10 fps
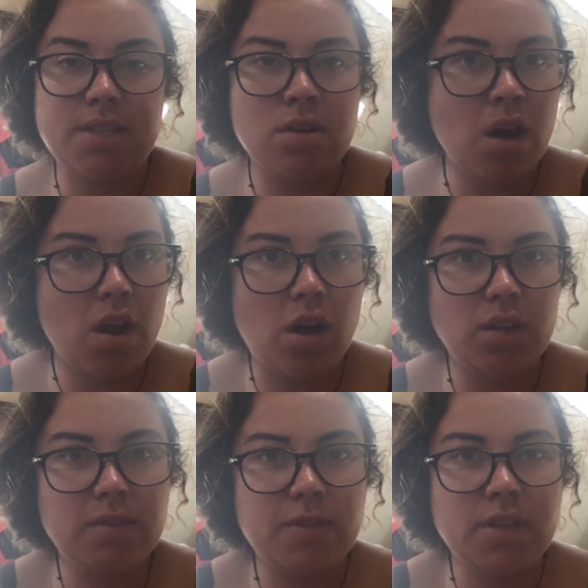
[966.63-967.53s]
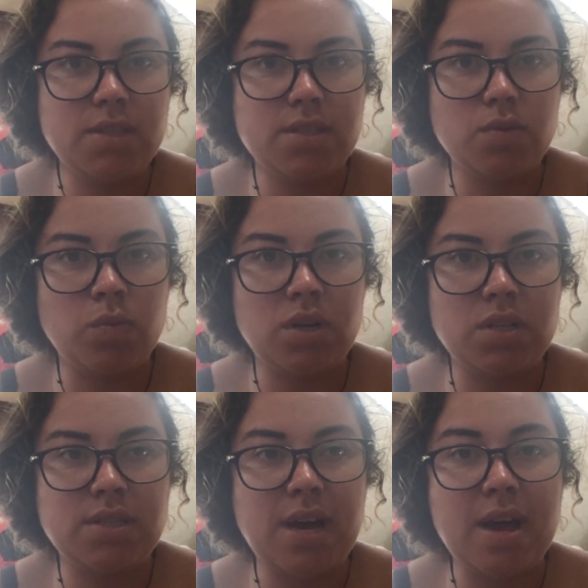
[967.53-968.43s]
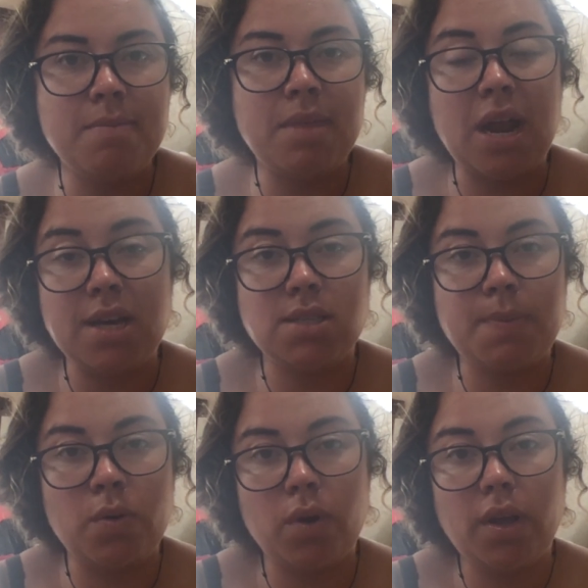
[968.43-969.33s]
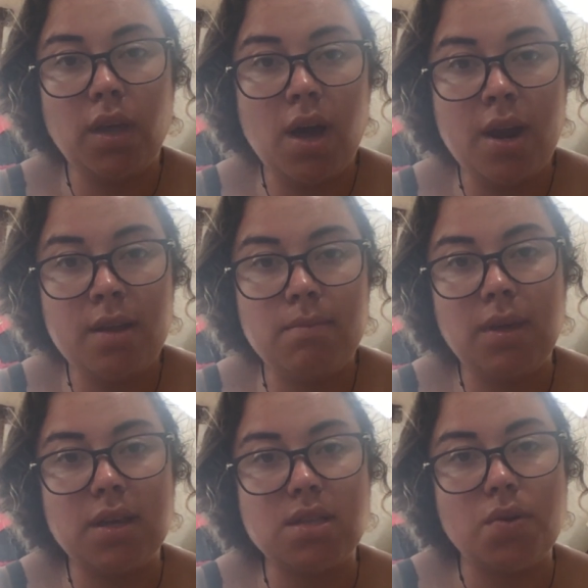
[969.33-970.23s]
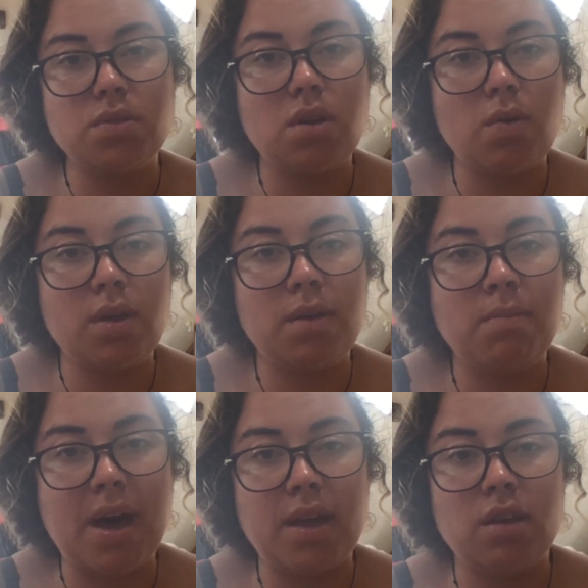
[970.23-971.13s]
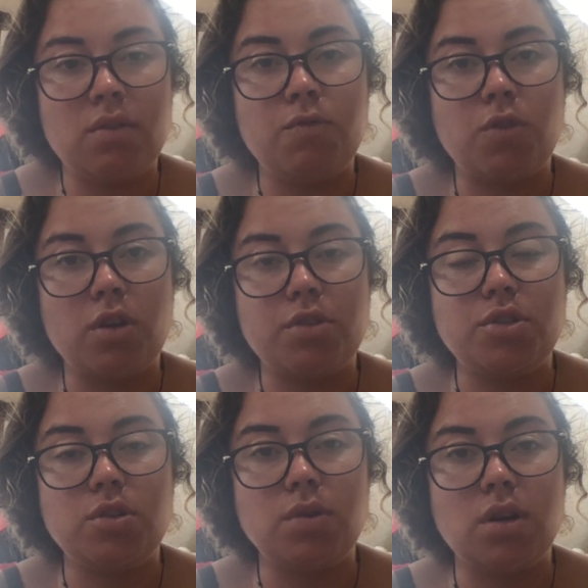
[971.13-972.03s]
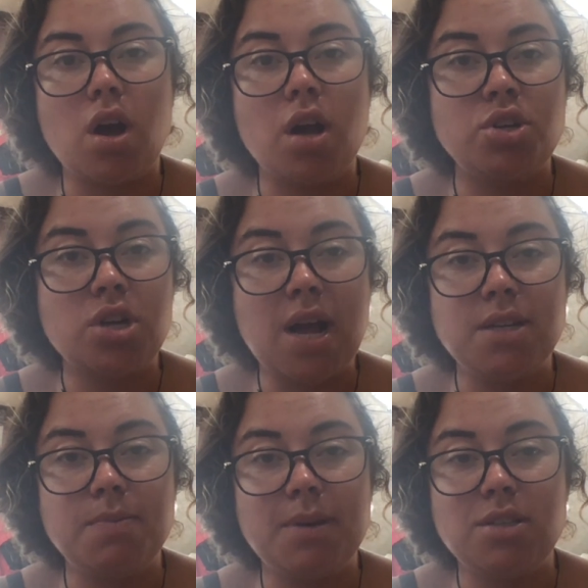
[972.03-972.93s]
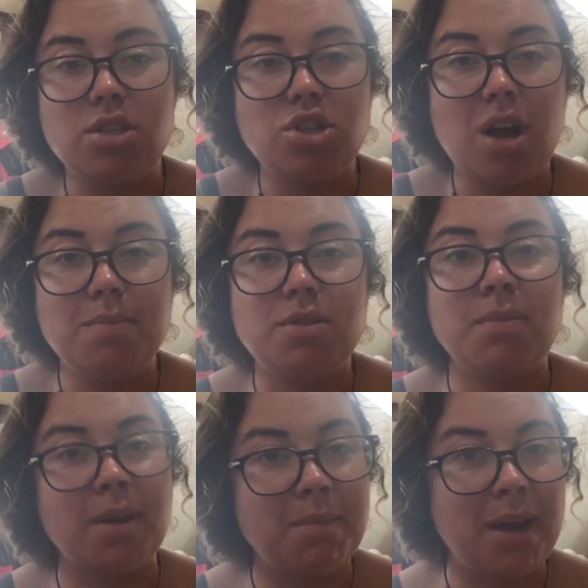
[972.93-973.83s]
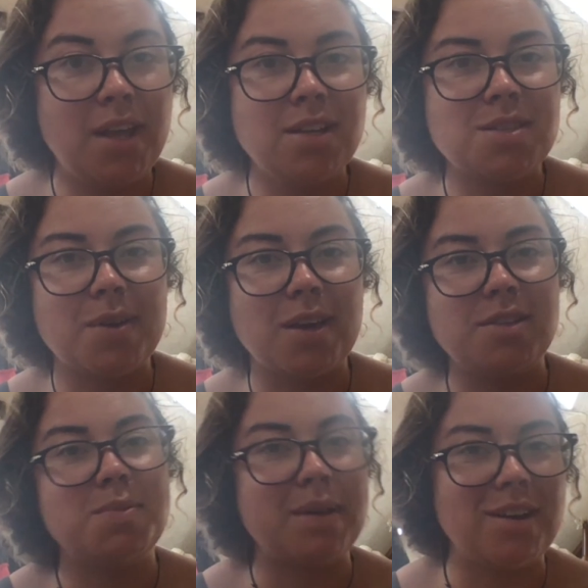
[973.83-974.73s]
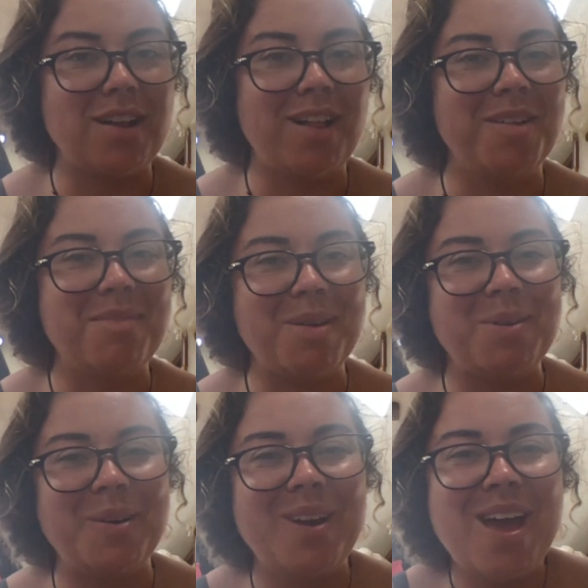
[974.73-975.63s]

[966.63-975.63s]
Not all of this was time that I spent working on it because I was going back and forth to a contract-based job to make money so I could spend it all on my boat.